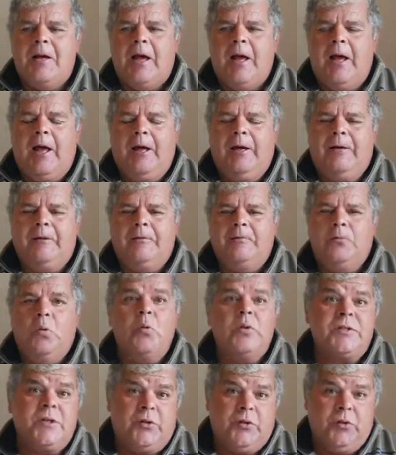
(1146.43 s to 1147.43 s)

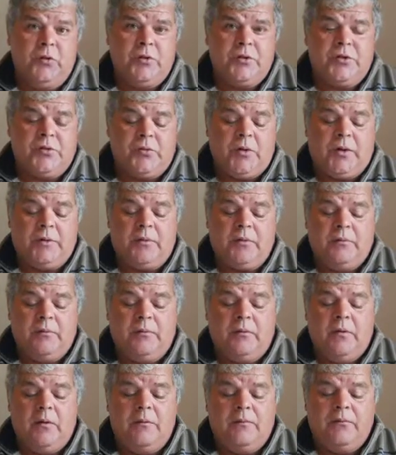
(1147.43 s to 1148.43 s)
was a new instructor
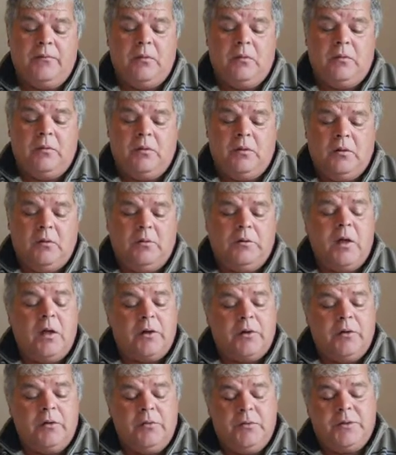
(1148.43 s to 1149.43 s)
not
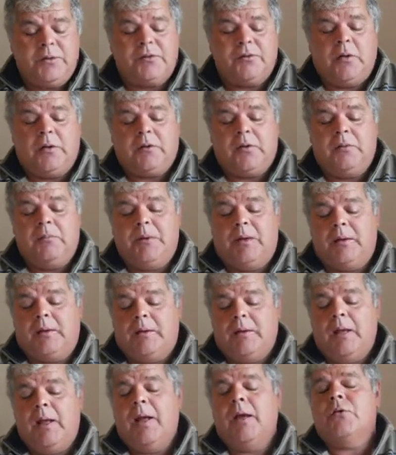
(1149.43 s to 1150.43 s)
a new instructor, but
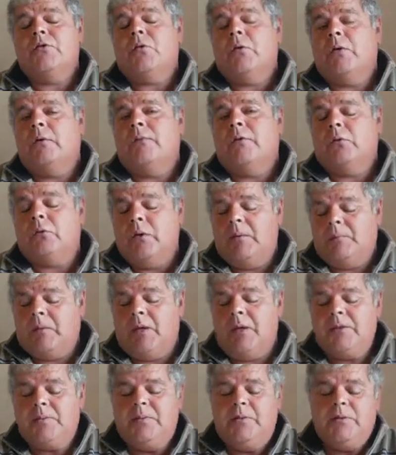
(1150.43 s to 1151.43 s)
sort of a
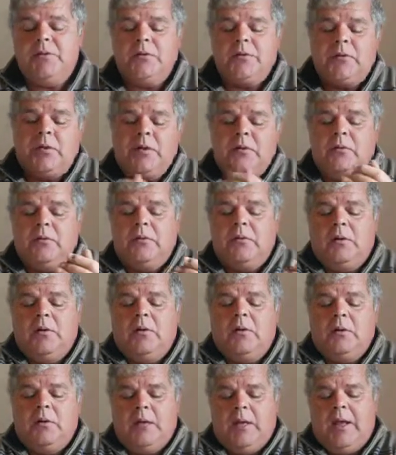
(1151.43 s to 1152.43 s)
replacement instructor,
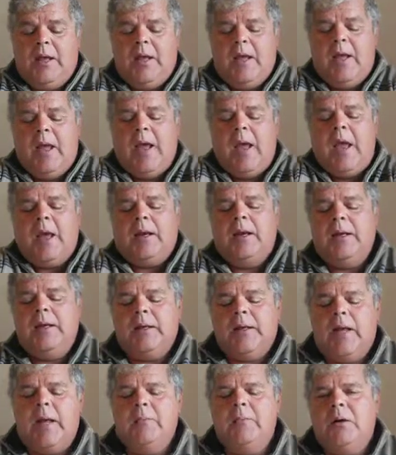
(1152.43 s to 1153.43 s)
and he
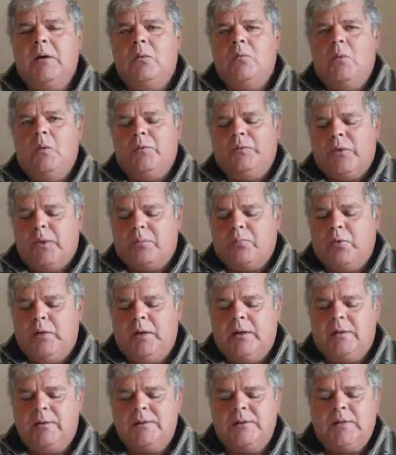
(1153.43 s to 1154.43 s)
came in with a
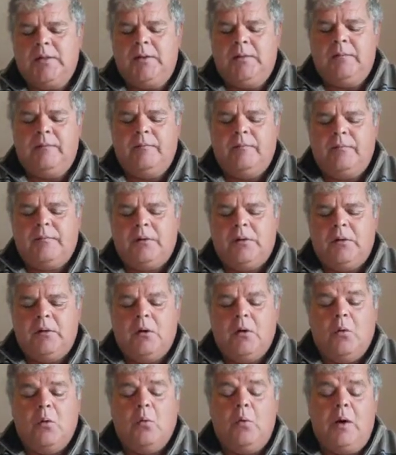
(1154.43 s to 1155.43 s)
preconceived
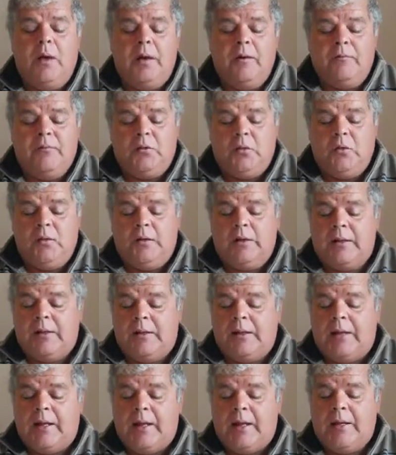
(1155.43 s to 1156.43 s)
way of doing the
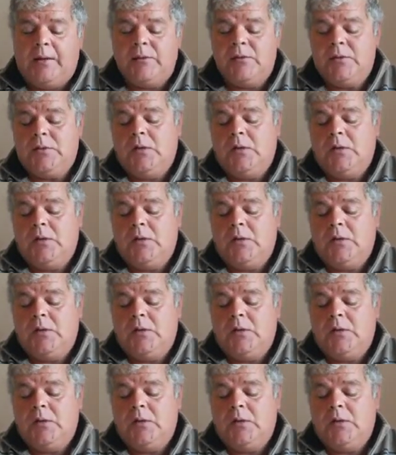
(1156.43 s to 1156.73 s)
class